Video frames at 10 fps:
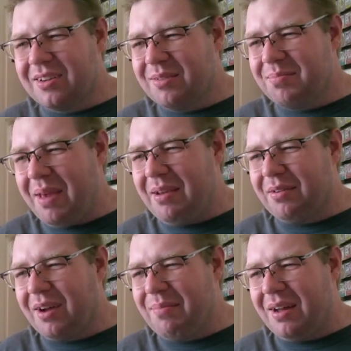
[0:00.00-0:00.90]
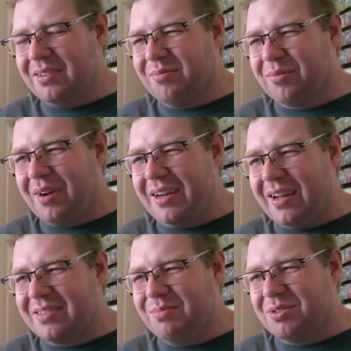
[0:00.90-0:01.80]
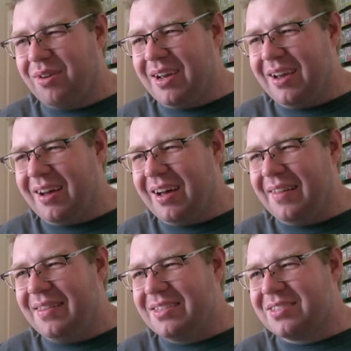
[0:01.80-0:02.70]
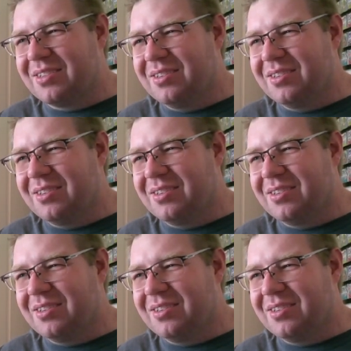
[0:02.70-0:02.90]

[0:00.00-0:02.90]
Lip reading: rain on some joy. This